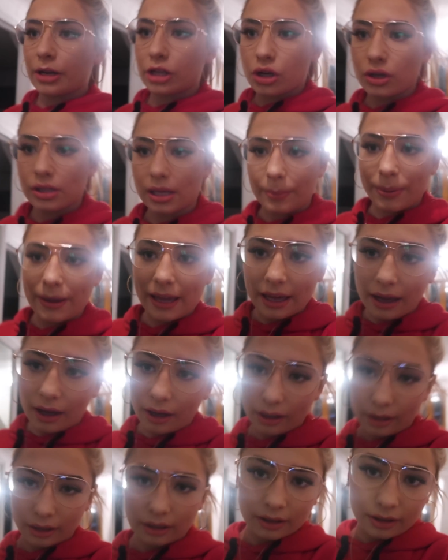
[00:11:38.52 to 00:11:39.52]
my shoes up
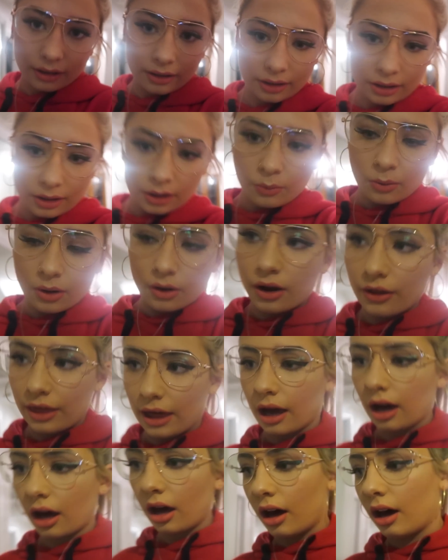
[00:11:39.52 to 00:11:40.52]
here? Where are
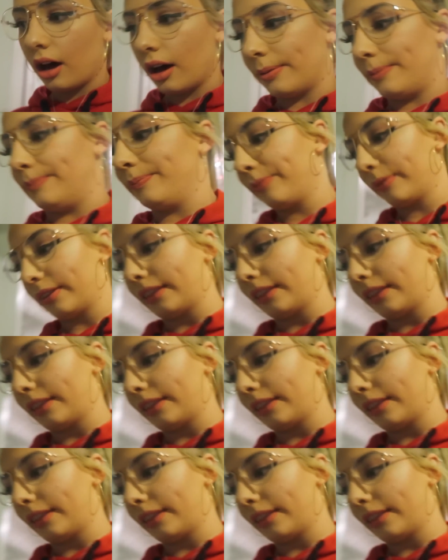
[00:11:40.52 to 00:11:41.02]
they? Ah.